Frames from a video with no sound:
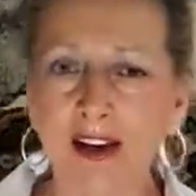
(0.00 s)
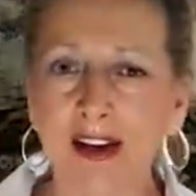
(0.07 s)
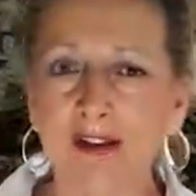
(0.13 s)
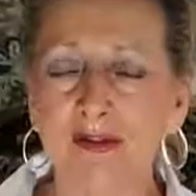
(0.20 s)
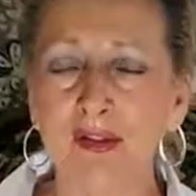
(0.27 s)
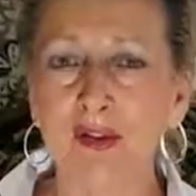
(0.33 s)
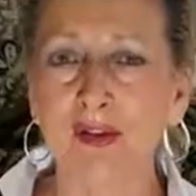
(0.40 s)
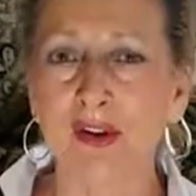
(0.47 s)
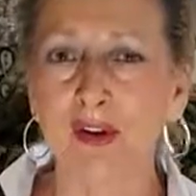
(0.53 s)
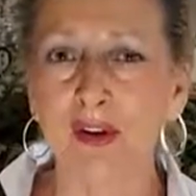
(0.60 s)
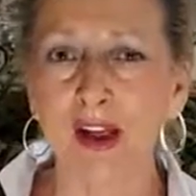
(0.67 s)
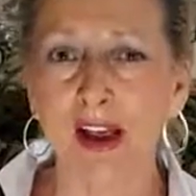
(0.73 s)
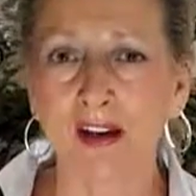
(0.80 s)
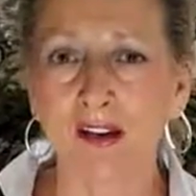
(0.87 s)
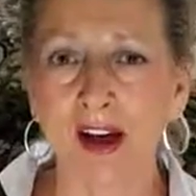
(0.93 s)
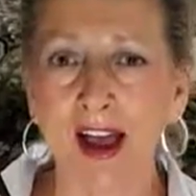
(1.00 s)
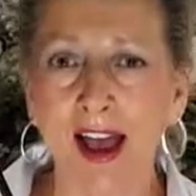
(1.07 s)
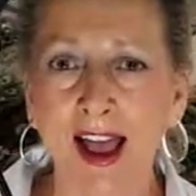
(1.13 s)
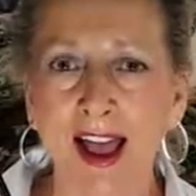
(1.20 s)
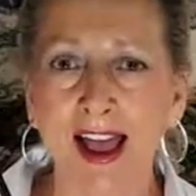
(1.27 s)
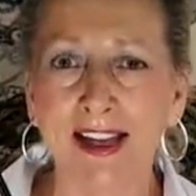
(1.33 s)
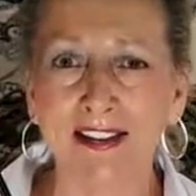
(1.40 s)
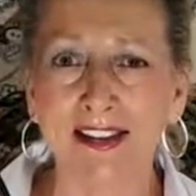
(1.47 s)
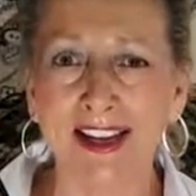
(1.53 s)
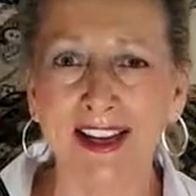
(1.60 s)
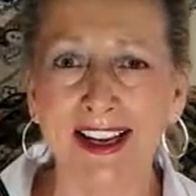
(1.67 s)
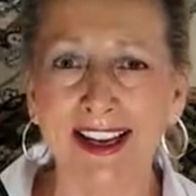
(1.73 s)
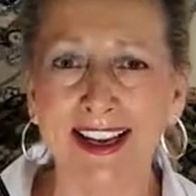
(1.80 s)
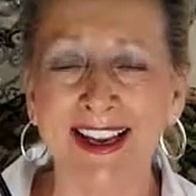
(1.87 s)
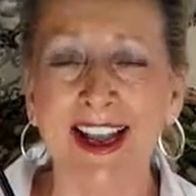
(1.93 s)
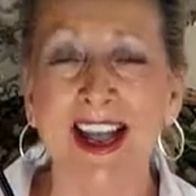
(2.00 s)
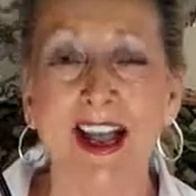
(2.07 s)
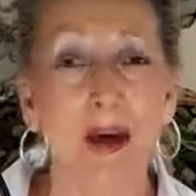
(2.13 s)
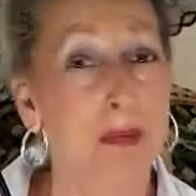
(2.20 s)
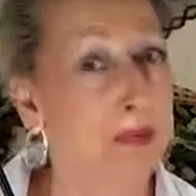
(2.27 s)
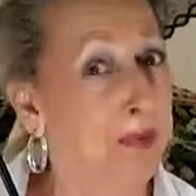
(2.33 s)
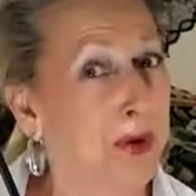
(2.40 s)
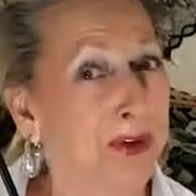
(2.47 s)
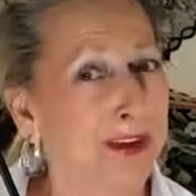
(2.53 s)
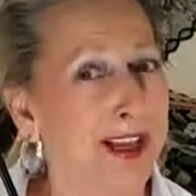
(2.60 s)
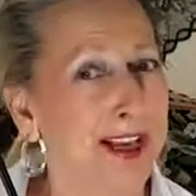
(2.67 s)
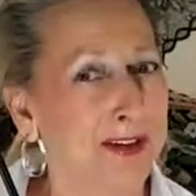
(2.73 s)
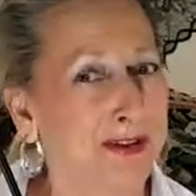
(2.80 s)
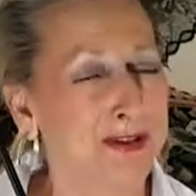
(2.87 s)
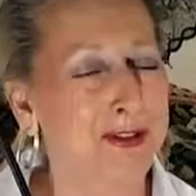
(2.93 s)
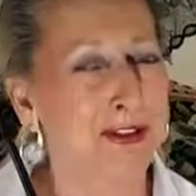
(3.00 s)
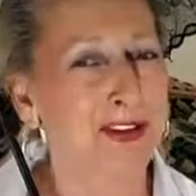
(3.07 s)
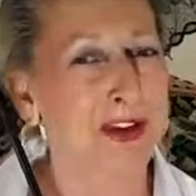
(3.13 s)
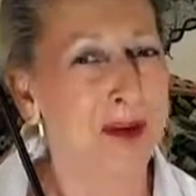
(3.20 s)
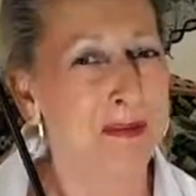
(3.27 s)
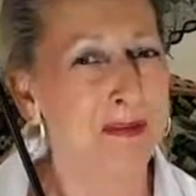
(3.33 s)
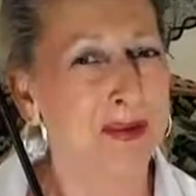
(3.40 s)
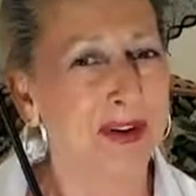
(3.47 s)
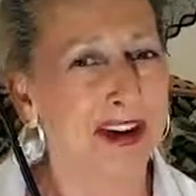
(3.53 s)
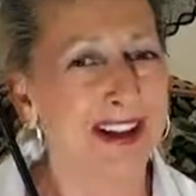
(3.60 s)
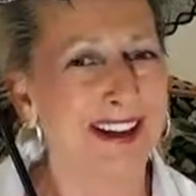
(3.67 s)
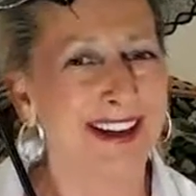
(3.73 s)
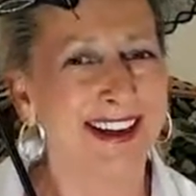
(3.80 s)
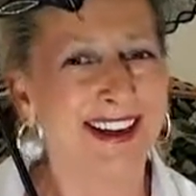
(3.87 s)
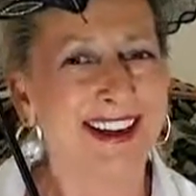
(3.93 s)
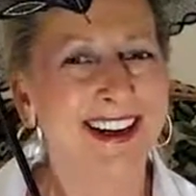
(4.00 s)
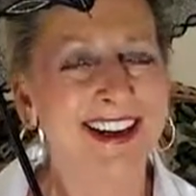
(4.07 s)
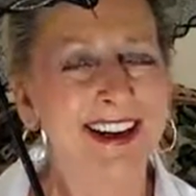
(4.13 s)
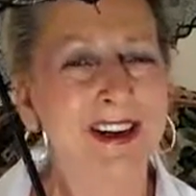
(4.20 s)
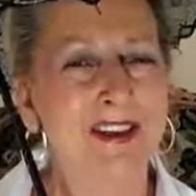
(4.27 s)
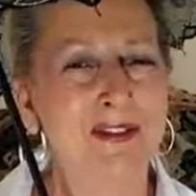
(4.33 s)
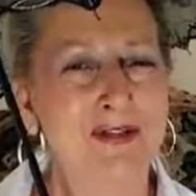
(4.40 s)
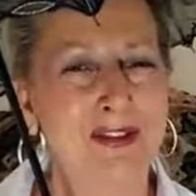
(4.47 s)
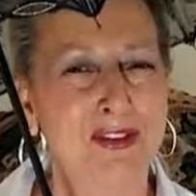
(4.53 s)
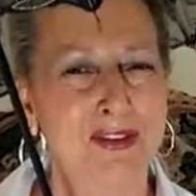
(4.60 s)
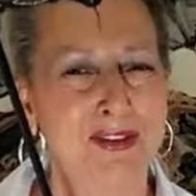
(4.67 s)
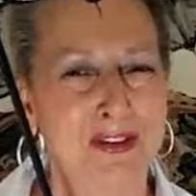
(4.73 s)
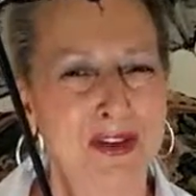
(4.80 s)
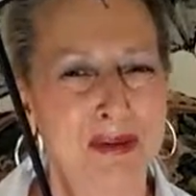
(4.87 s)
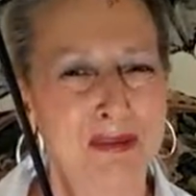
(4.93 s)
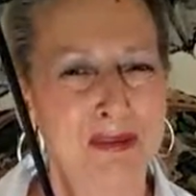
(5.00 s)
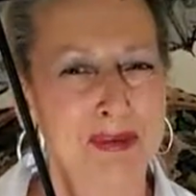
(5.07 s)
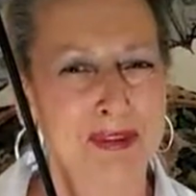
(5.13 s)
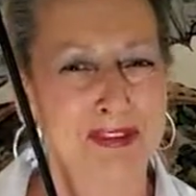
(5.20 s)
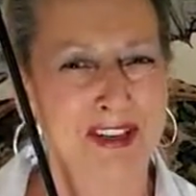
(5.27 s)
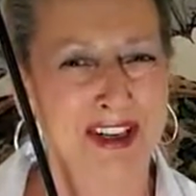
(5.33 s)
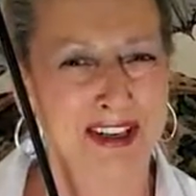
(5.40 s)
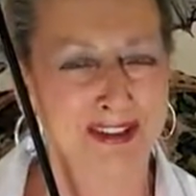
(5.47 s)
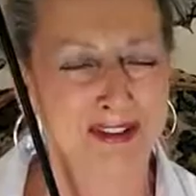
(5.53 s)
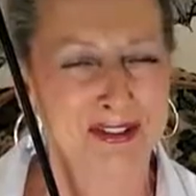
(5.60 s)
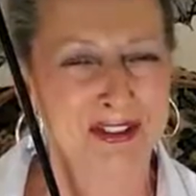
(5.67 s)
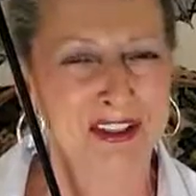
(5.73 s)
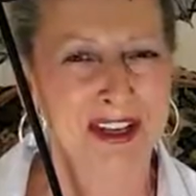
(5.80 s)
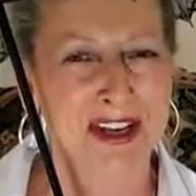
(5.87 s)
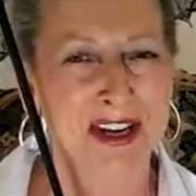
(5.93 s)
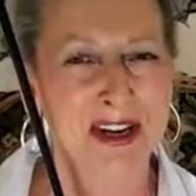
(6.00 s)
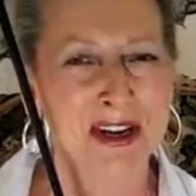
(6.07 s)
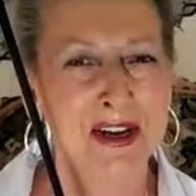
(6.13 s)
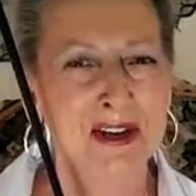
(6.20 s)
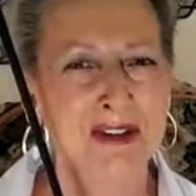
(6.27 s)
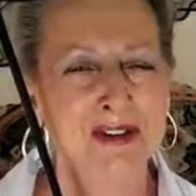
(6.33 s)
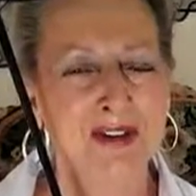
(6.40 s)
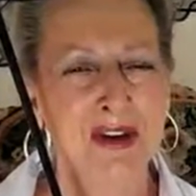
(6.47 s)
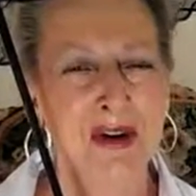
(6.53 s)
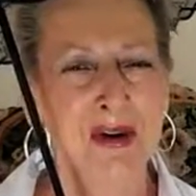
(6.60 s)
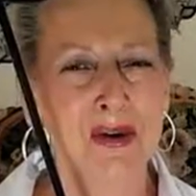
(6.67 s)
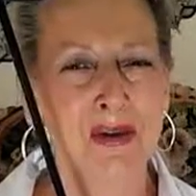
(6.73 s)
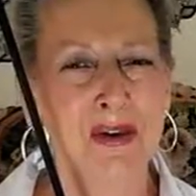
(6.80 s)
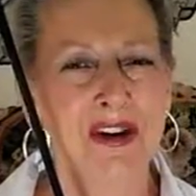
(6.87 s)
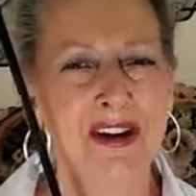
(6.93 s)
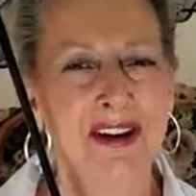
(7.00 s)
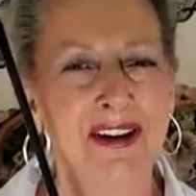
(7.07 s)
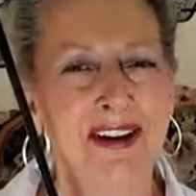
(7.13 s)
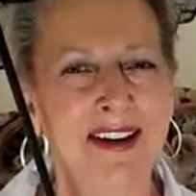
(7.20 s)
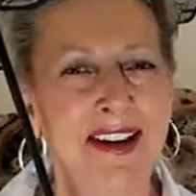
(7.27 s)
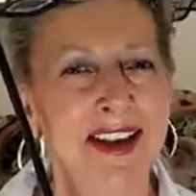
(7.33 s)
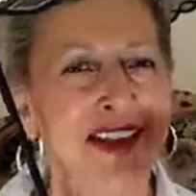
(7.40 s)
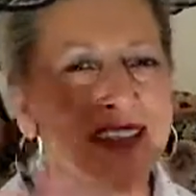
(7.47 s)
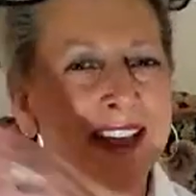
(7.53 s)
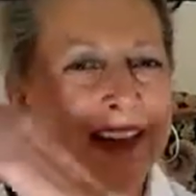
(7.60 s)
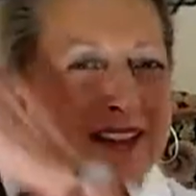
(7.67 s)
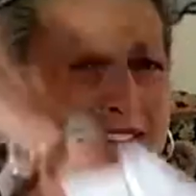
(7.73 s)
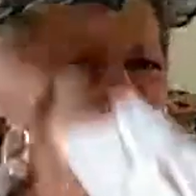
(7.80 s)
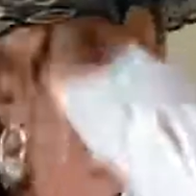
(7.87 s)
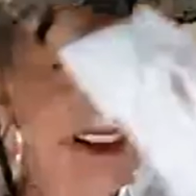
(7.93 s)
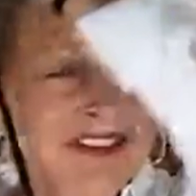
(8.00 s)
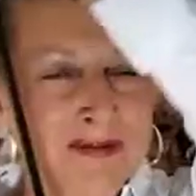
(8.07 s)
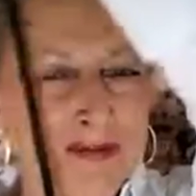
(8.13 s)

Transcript: if you don't have a hat, pull out your umbrella for sun protection. So that's it